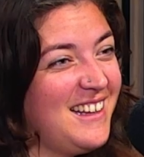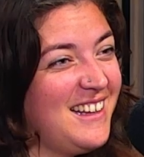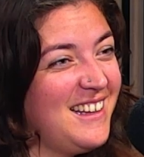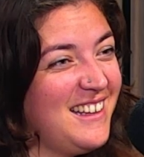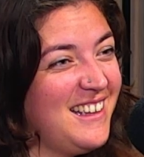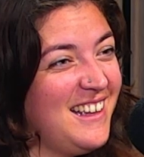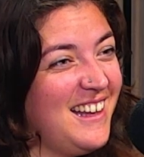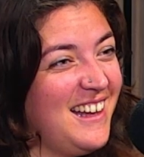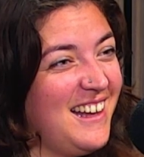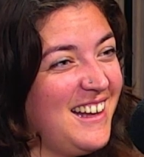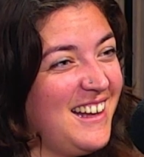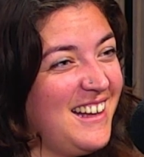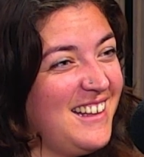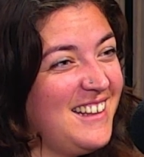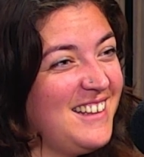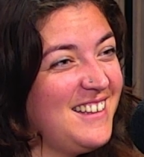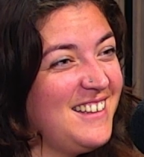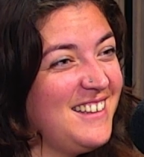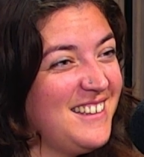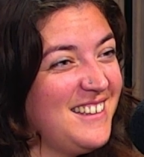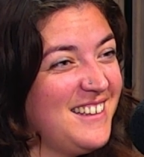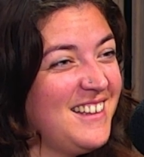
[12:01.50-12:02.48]
Yeah.
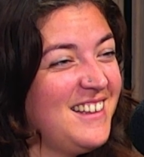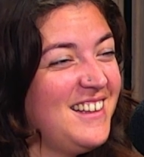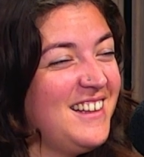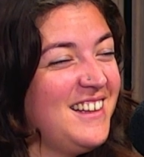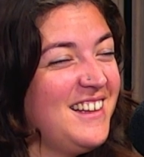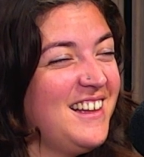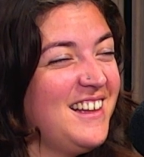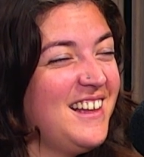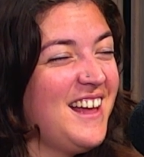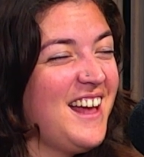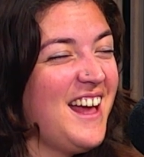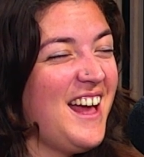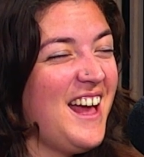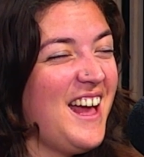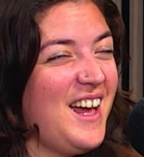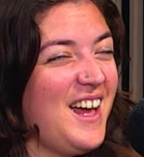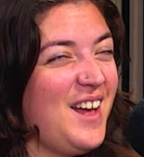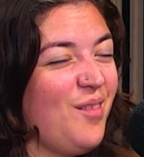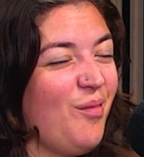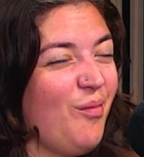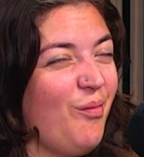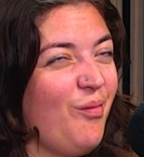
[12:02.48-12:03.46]

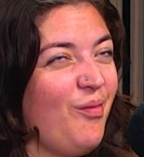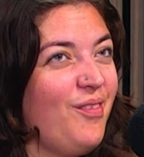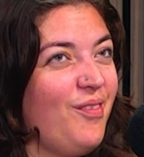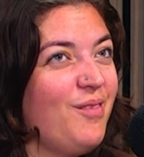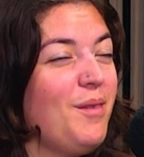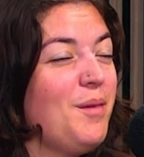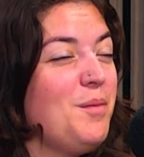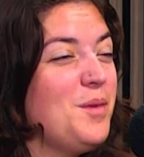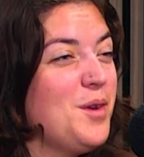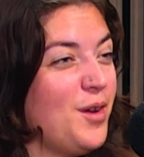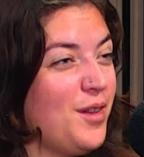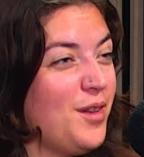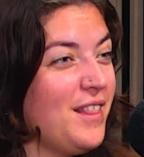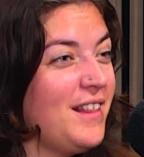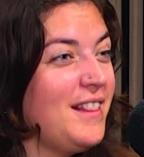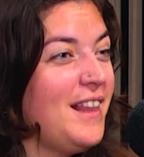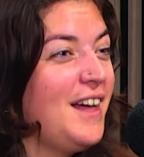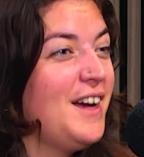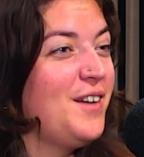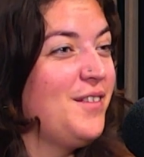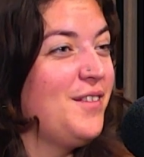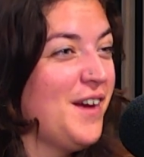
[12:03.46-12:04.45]
Maybe not the
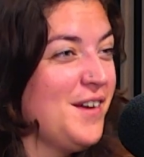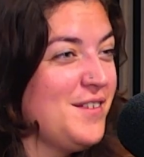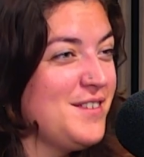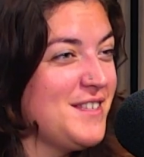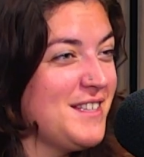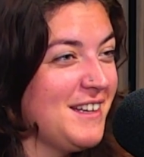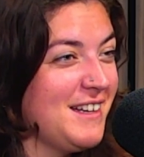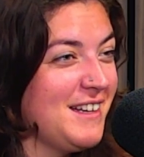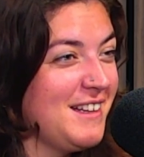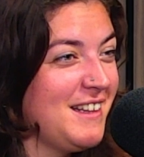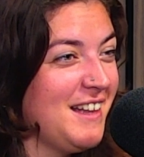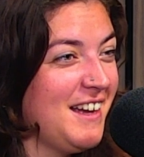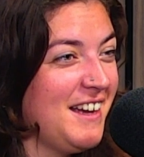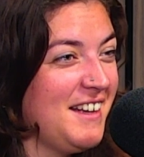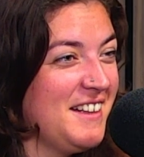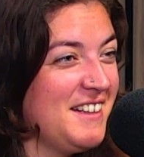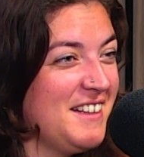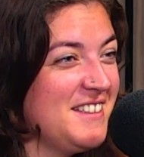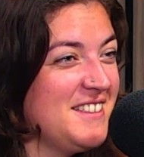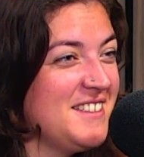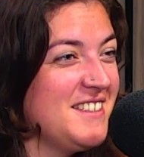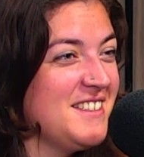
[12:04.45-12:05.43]
lack of housing in the
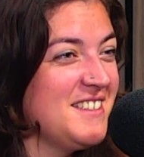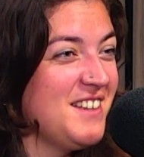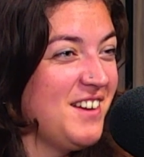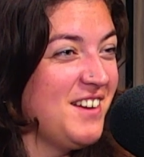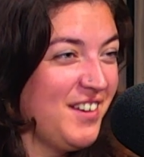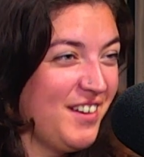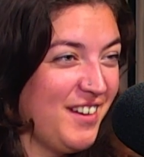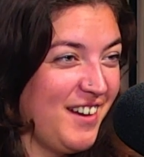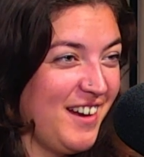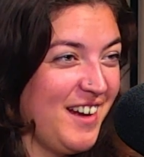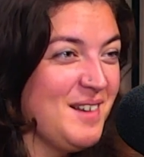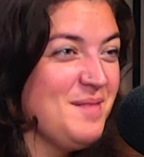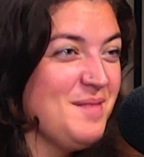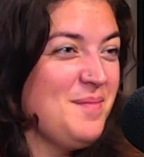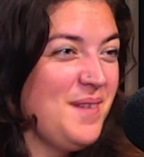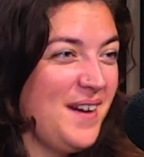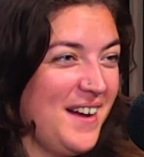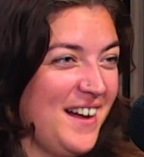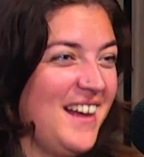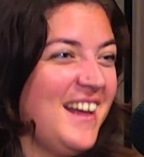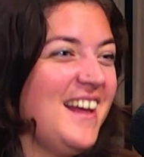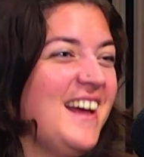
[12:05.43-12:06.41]
Highlands is not great,
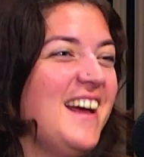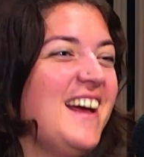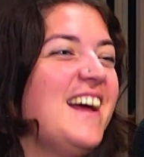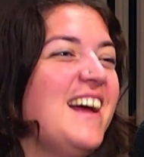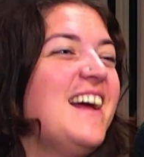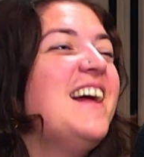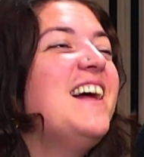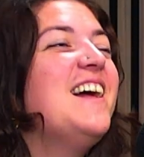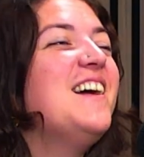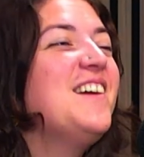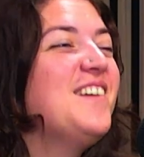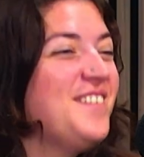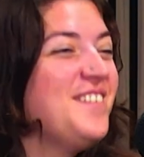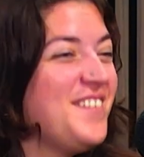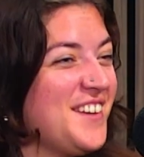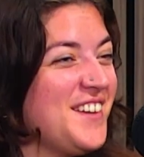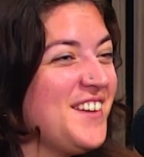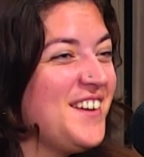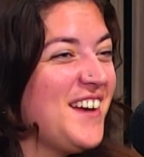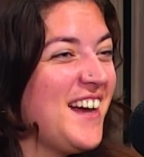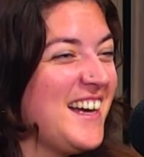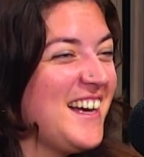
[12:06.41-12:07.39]
but for
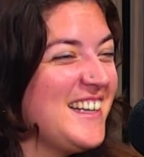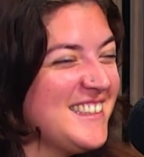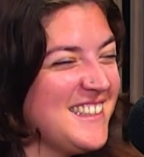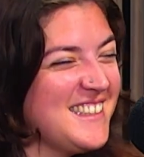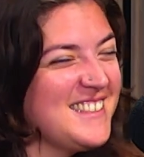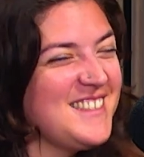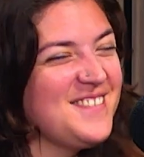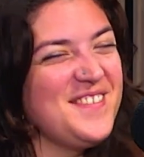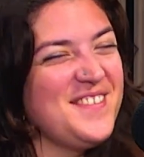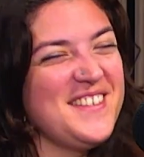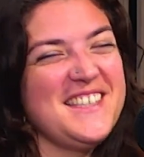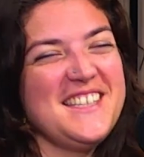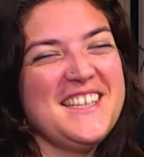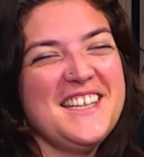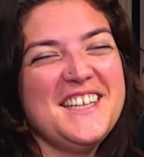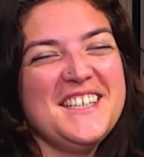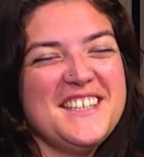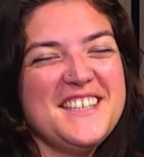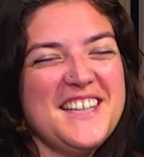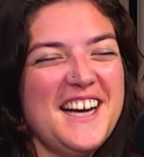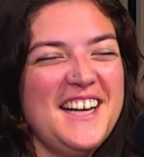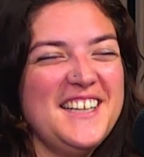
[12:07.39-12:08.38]
you guys as a
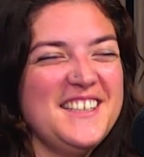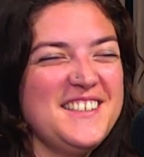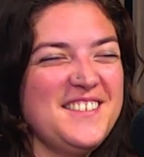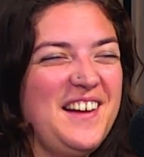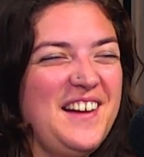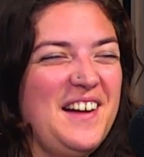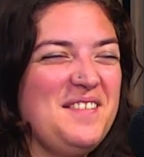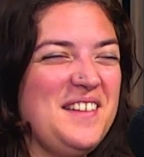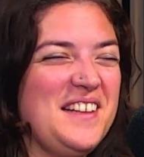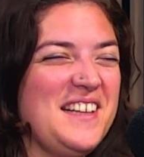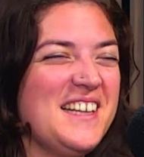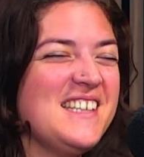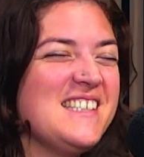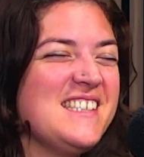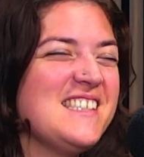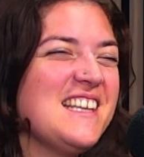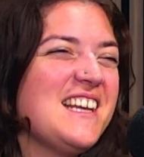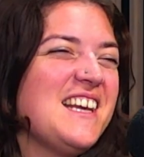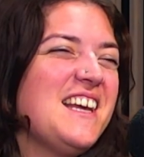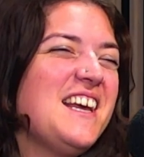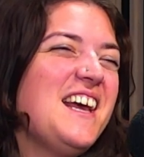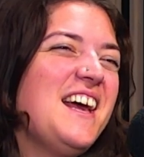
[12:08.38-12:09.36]
business, that is fabulous.
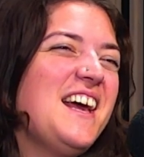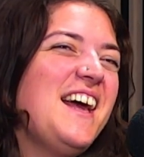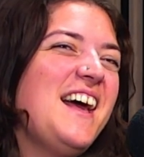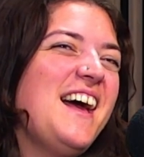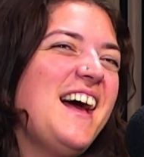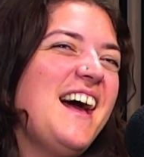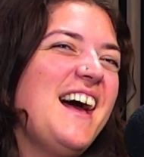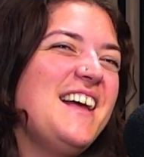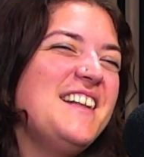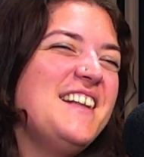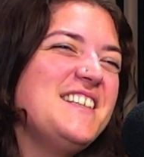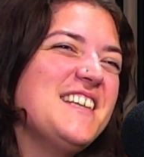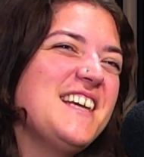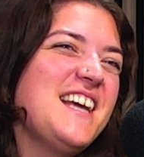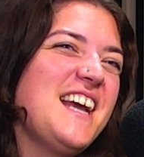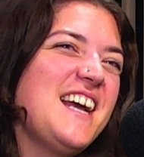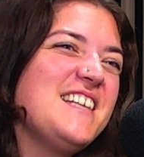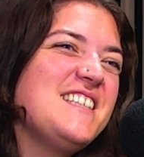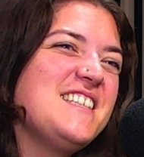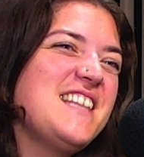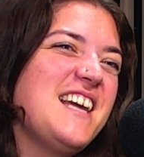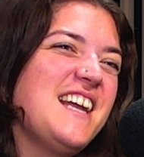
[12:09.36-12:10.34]
And I
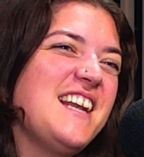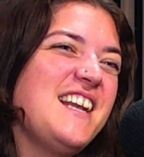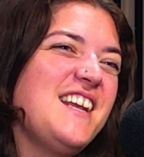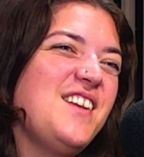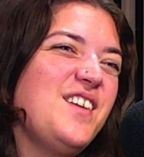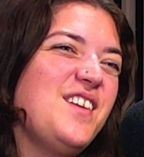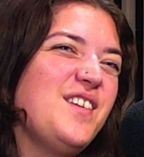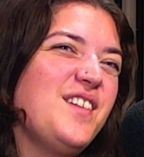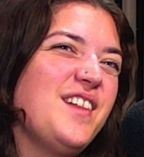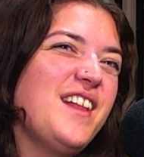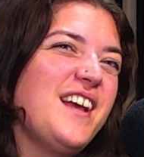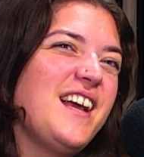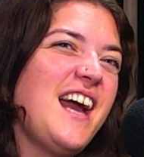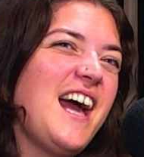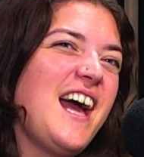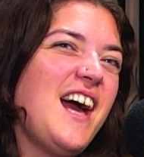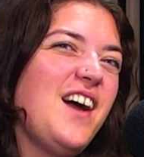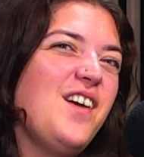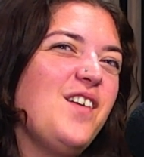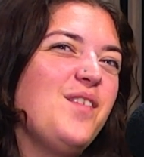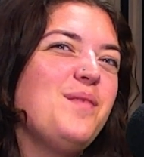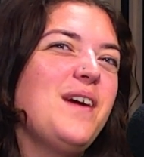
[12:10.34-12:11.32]
guess then,
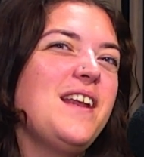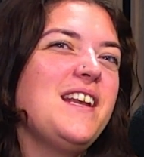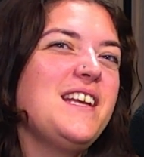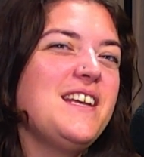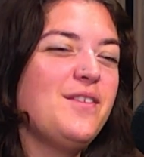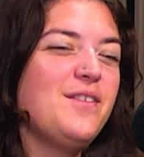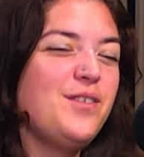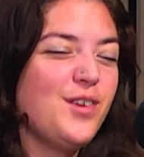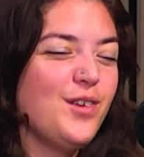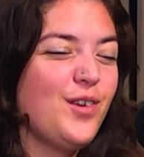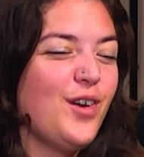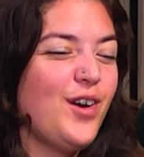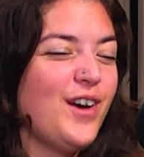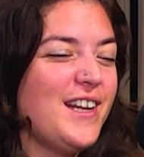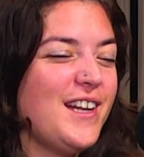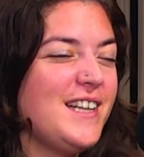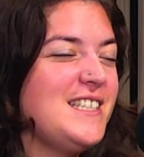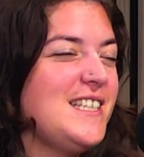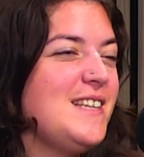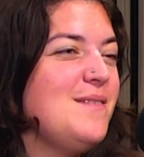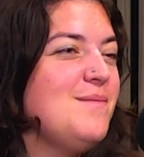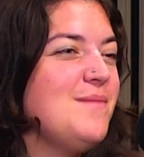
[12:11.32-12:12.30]
how many have you got in a
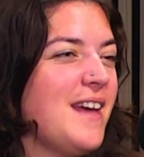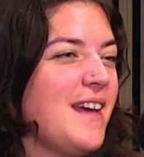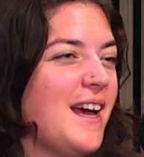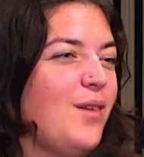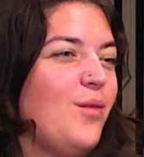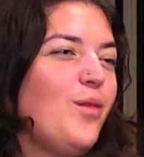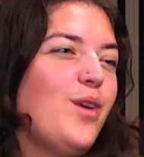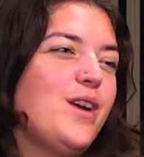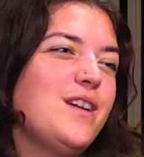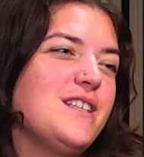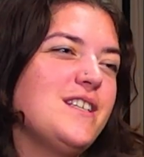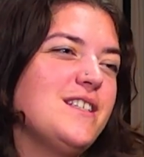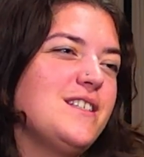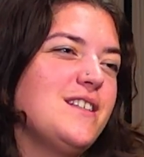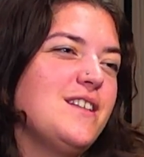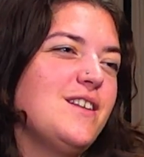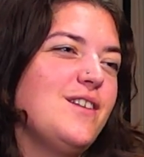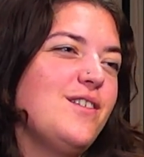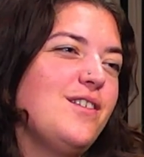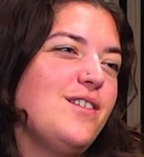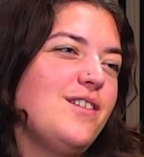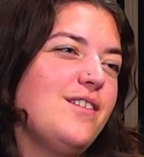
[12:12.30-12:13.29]
team then?
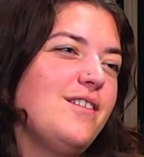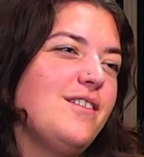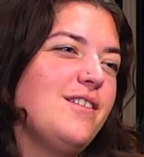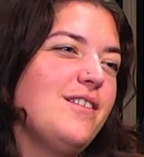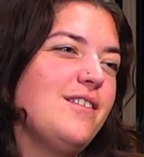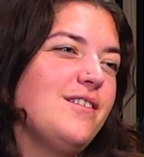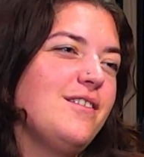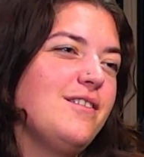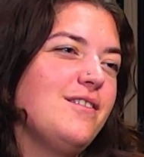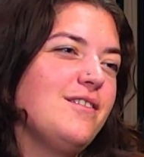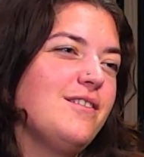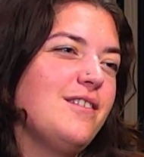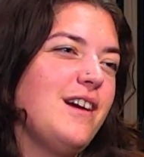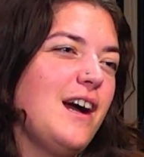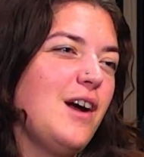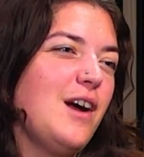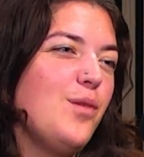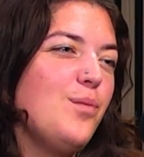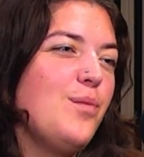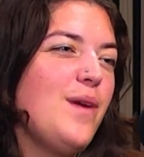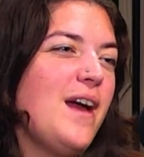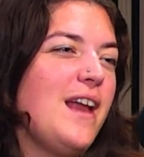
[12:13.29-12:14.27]

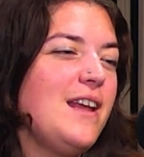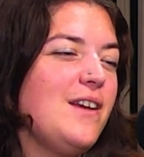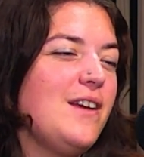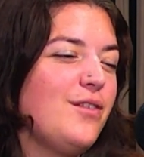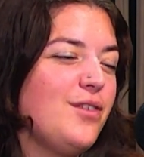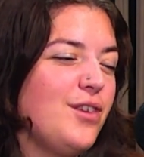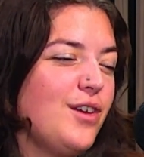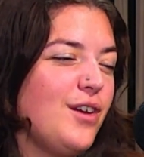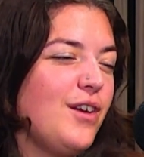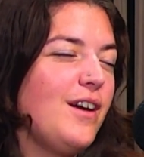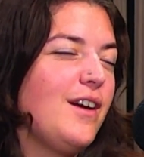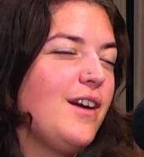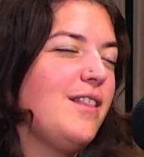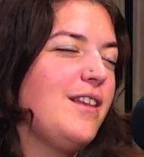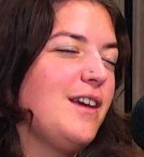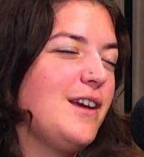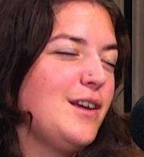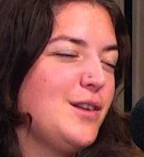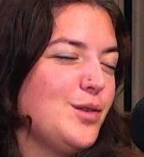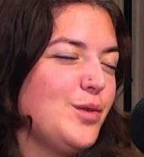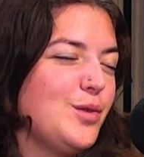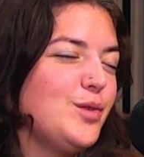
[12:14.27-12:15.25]
How many of you are
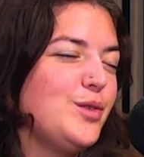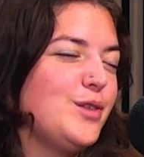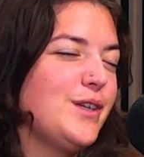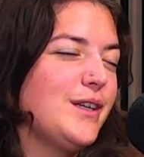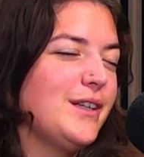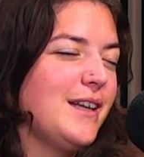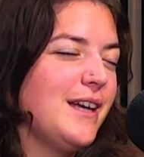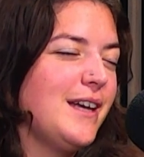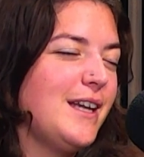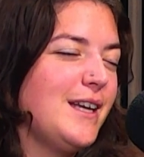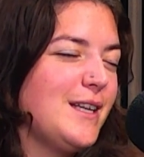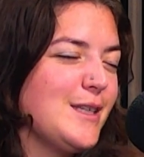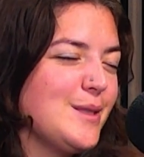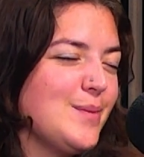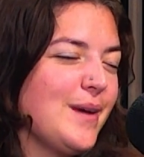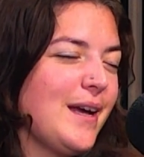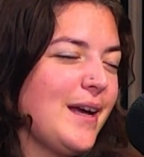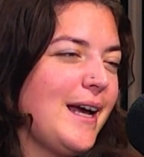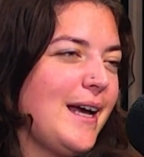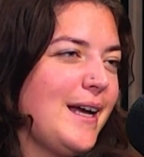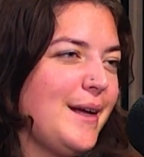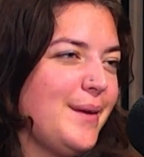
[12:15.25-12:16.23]
there in total at Innes
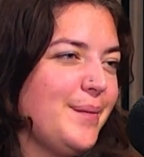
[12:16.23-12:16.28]
Mackay?